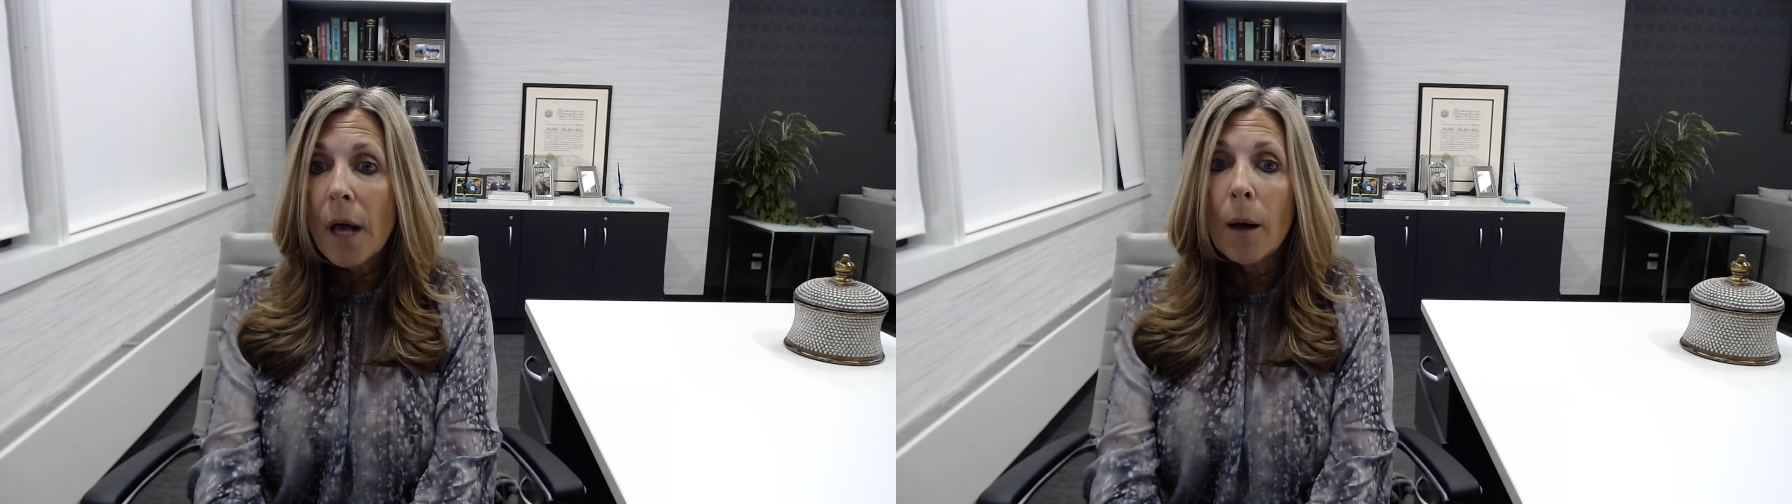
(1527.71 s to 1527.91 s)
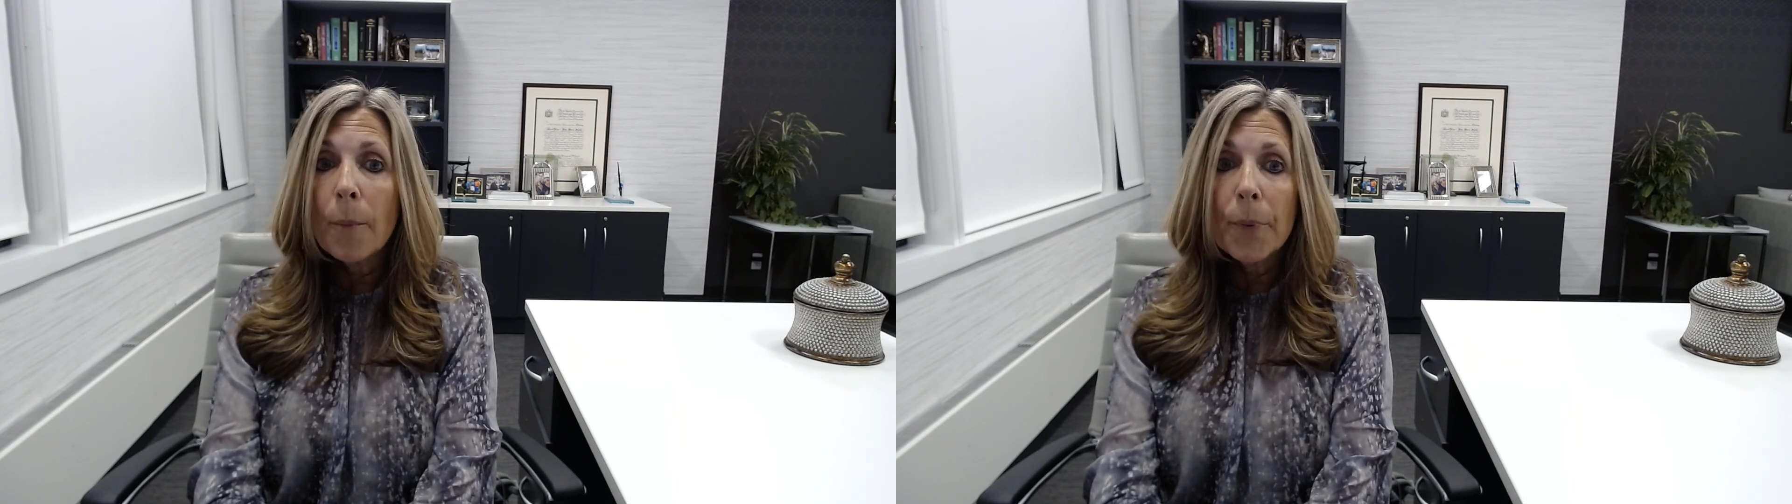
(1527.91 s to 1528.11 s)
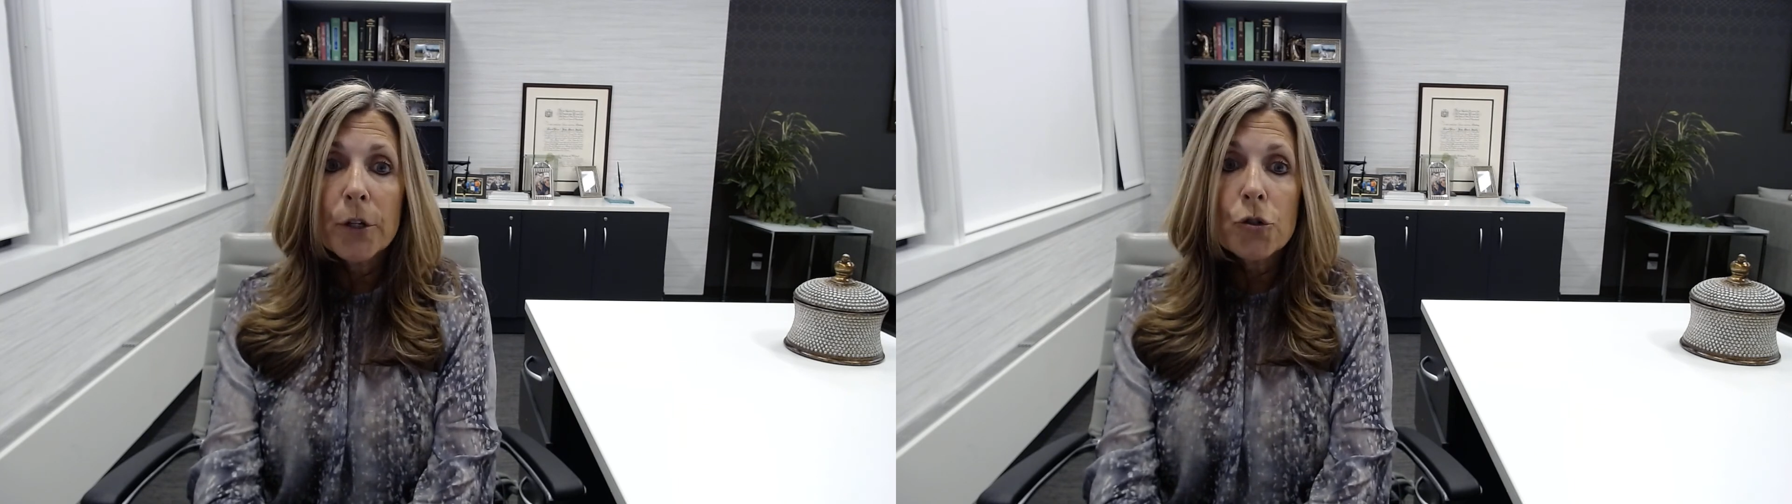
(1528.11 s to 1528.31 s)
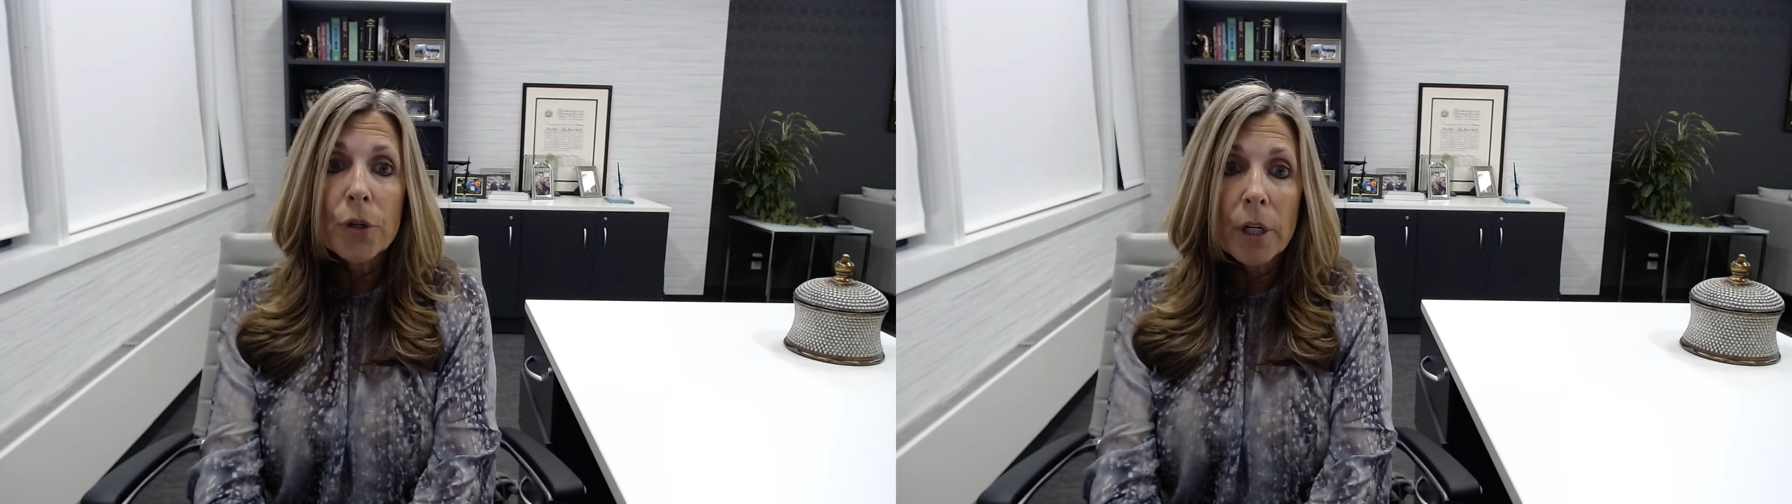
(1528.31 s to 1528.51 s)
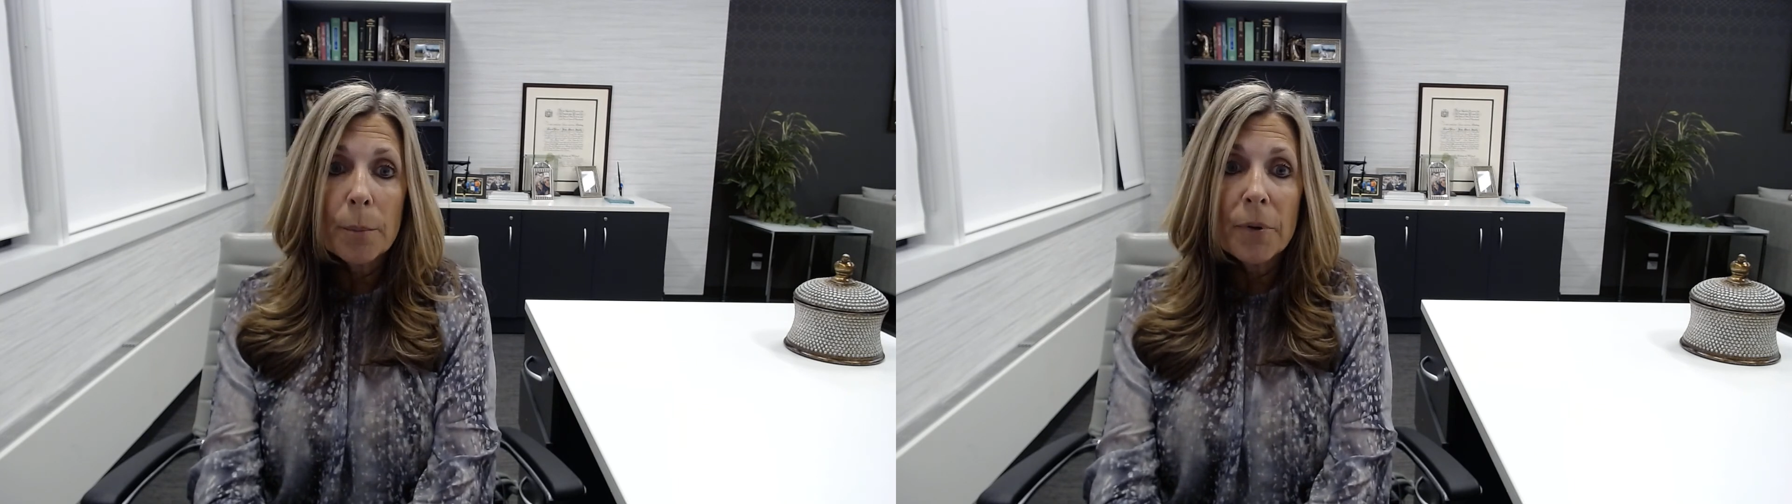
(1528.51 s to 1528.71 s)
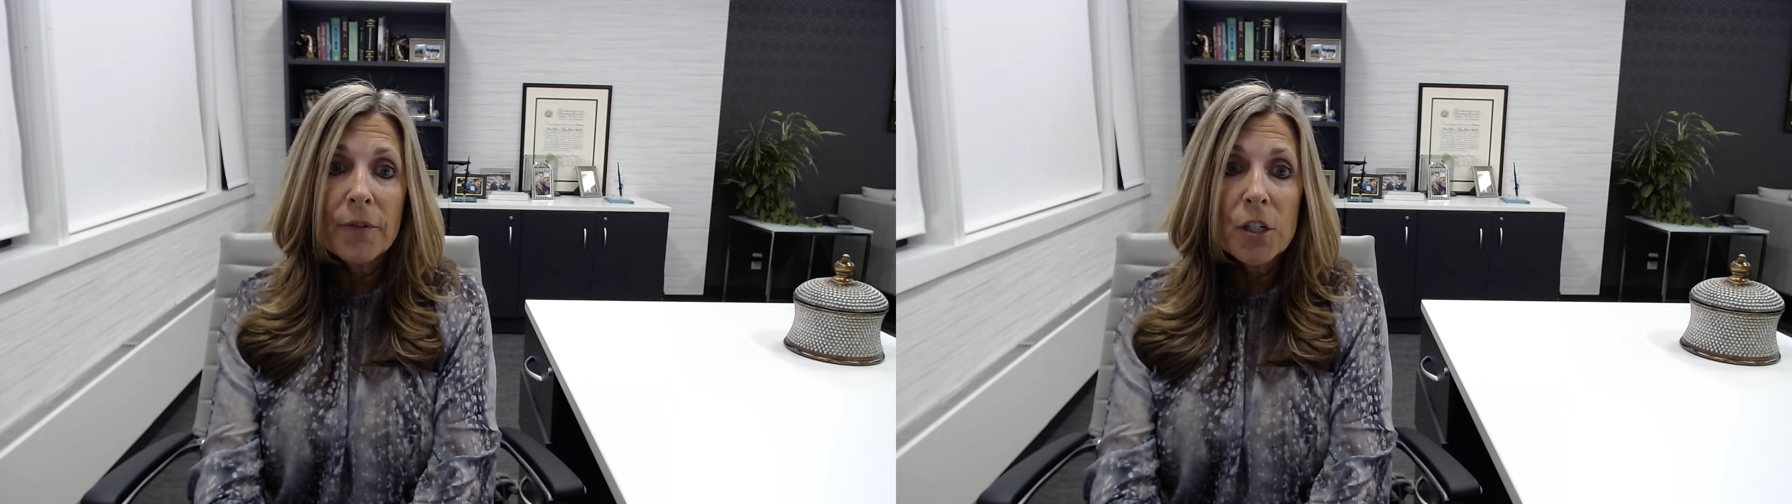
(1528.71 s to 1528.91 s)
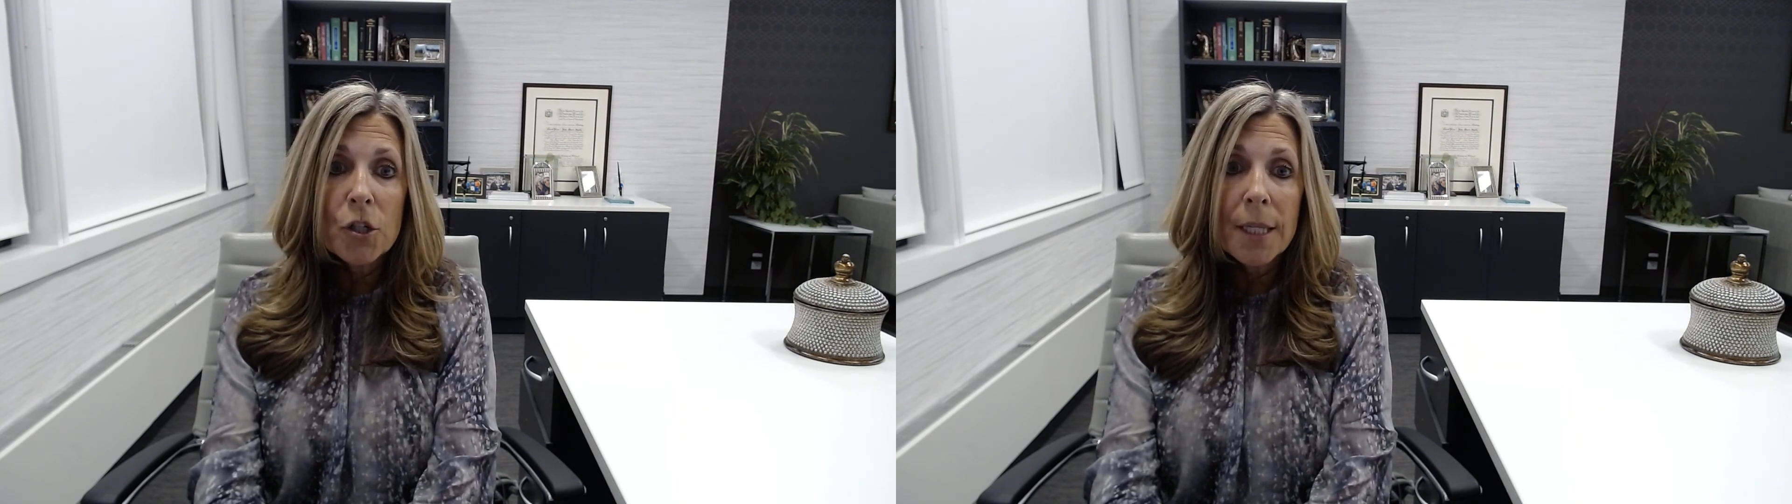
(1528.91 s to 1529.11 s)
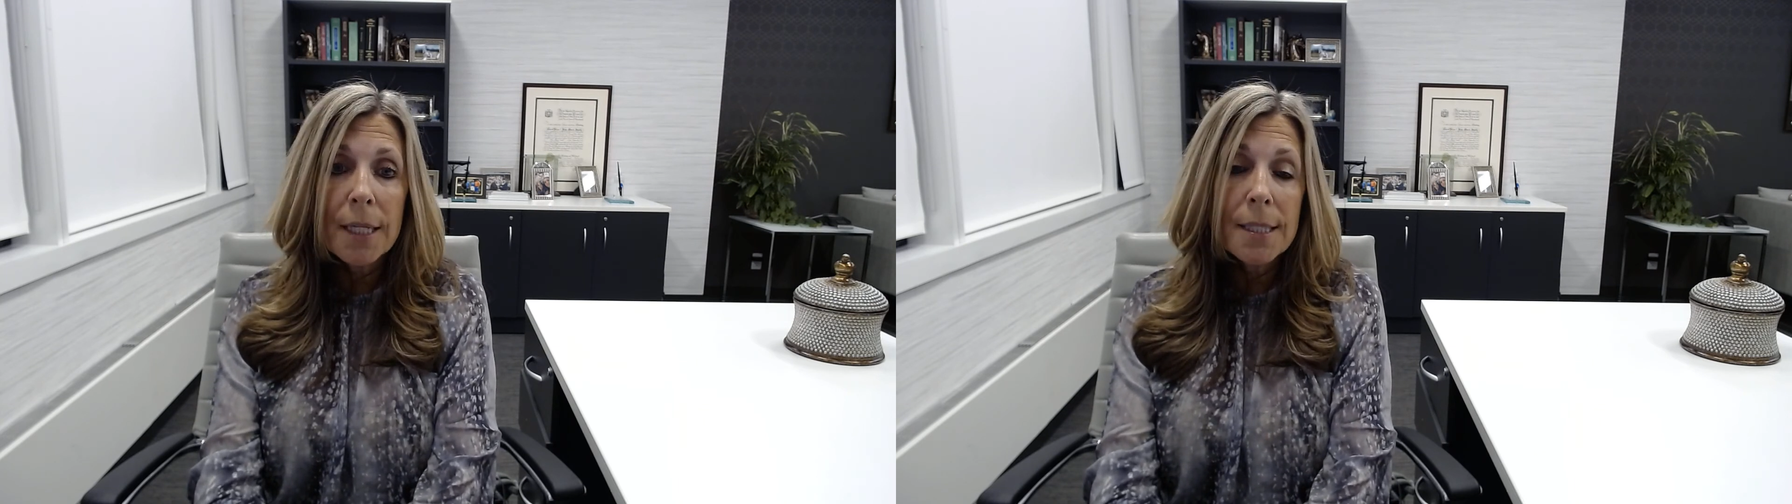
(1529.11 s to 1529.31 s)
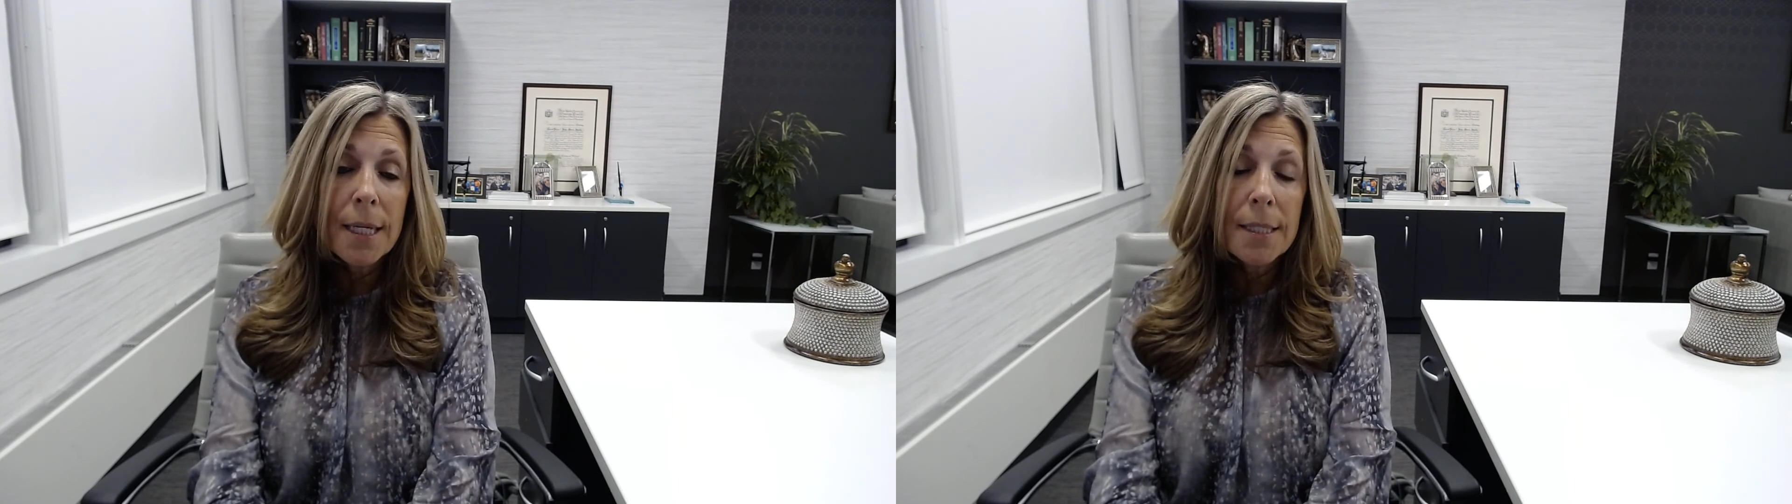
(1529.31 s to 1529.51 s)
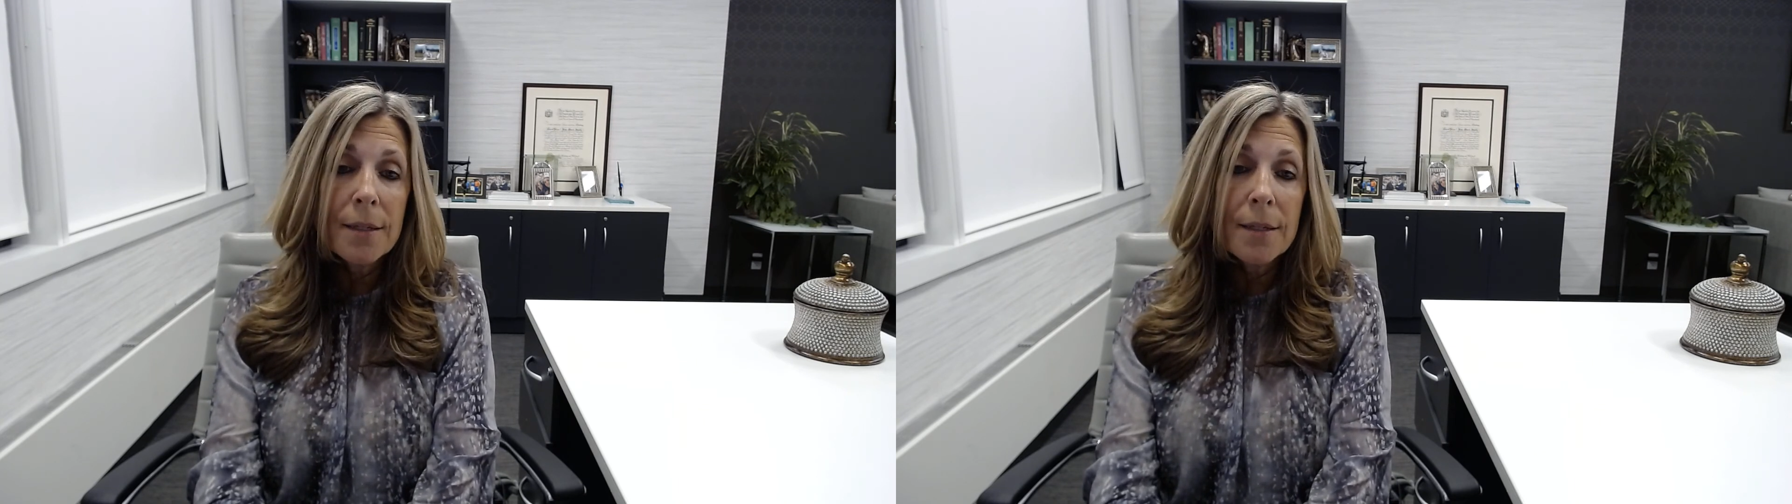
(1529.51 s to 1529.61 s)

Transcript: I'll put a trigger provision that says